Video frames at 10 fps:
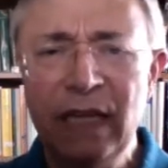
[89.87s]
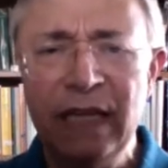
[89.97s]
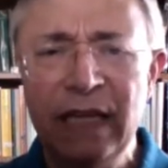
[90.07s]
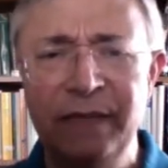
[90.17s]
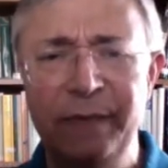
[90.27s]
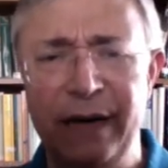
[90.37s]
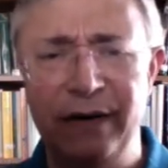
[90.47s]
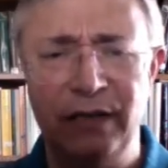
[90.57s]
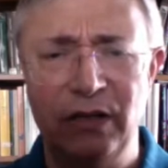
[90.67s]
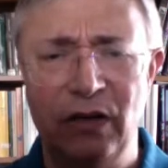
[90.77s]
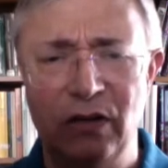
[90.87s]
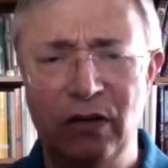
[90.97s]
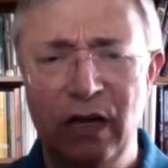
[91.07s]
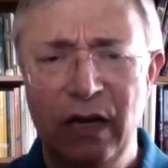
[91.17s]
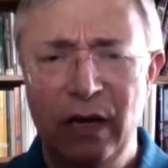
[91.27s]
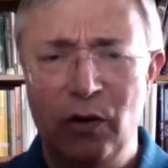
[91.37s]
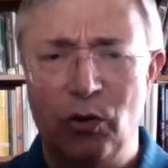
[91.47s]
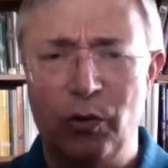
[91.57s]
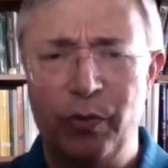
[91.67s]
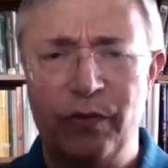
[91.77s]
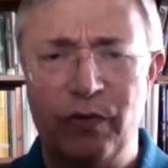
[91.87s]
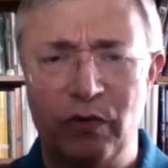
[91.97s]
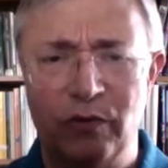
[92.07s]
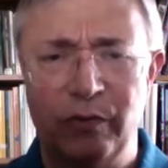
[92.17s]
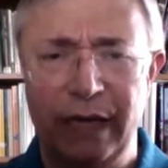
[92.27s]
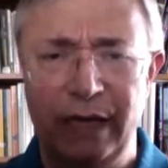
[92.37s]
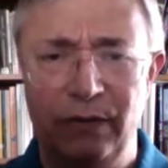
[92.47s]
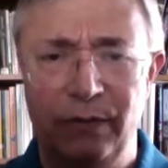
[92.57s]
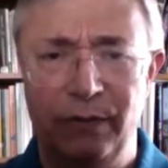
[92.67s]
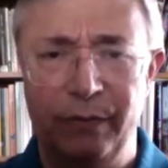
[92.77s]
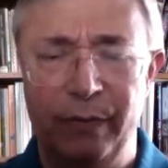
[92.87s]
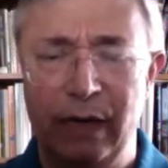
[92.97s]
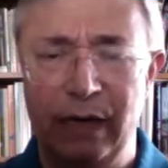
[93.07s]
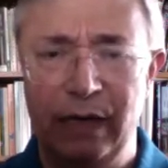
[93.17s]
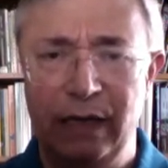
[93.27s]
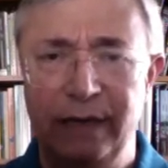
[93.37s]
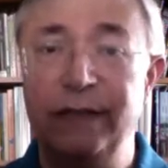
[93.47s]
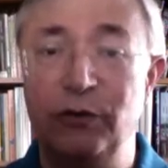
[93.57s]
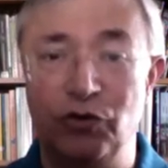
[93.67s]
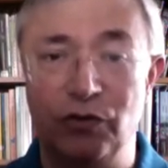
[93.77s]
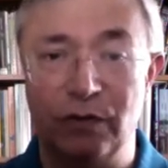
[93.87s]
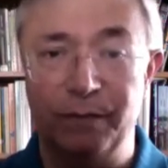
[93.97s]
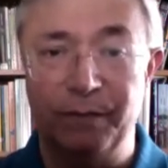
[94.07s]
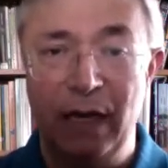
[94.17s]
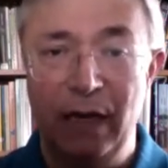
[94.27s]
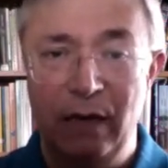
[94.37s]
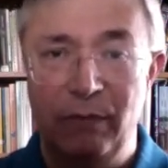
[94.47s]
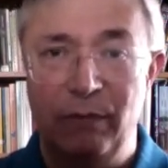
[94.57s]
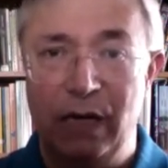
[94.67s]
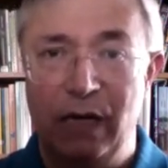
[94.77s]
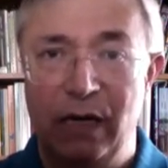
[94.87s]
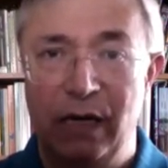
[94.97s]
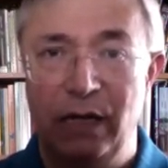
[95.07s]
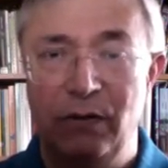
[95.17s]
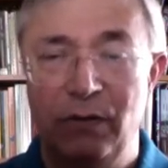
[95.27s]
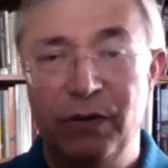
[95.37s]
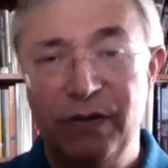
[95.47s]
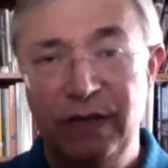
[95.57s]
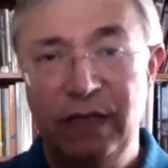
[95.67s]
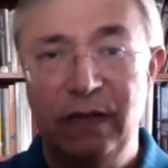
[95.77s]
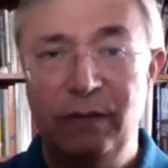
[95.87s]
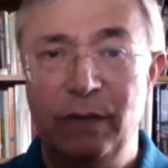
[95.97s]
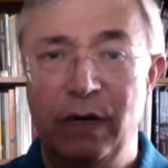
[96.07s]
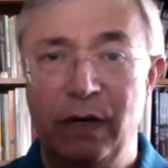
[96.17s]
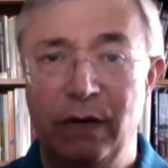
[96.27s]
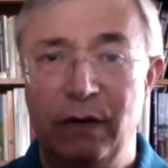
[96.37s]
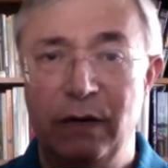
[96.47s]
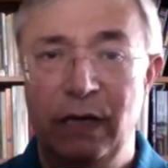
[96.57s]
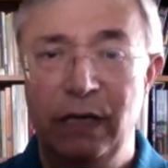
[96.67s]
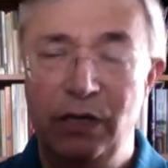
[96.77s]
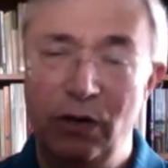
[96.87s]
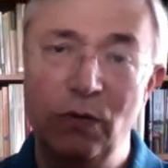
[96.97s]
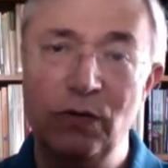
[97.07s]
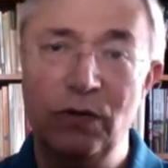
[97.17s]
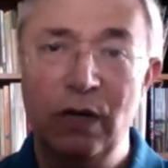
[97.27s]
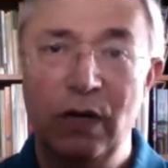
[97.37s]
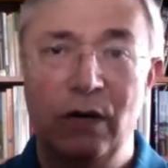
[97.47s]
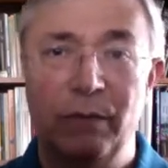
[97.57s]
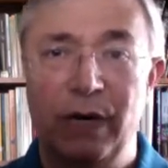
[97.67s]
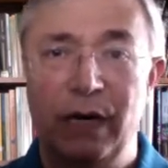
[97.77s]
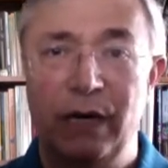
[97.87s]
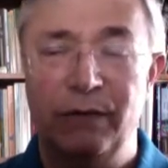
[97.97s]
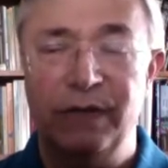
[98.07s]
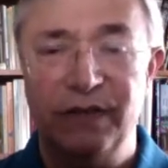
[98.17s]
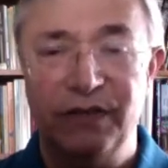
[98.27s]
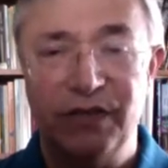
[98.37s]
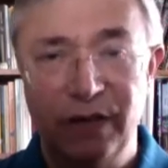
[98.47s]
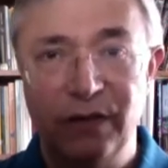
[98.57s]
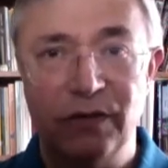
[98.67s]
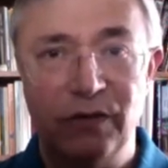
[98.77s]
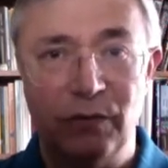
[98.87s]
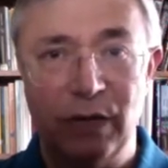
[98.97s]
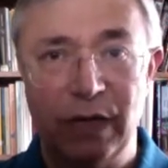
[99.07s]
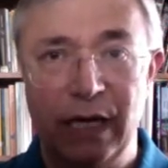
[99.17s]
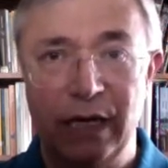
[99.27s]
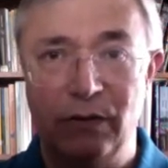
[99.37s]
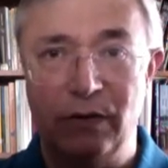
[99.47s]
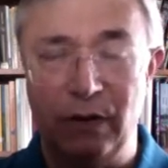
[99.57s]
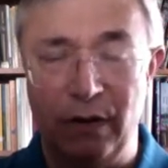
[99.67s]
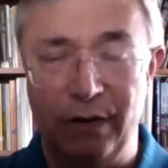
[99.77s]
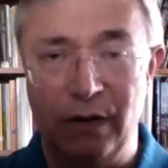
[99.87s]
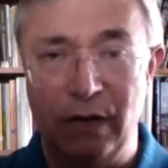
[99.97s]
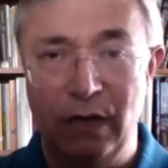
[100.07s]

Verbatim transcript: is better done or performed by, by institutions, by universities, by NGOs, by research centers of one kind or another.